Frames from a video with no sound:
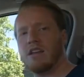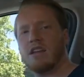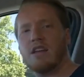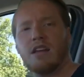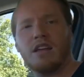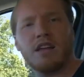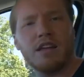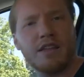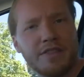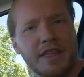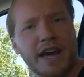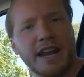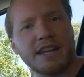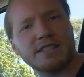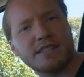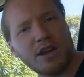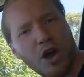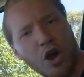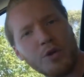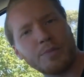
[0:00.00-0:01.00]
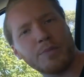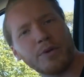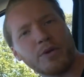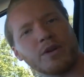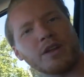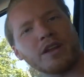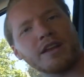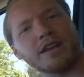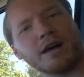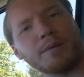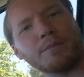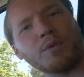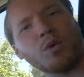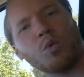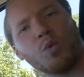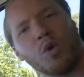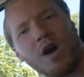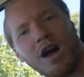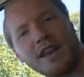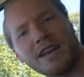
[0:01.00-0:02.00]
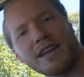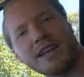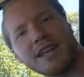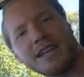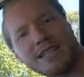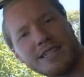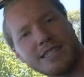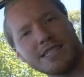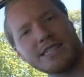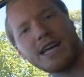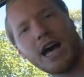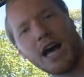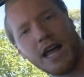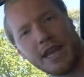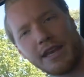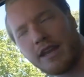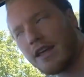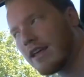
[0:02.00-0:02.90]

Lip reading: The areas where I find these properties are typically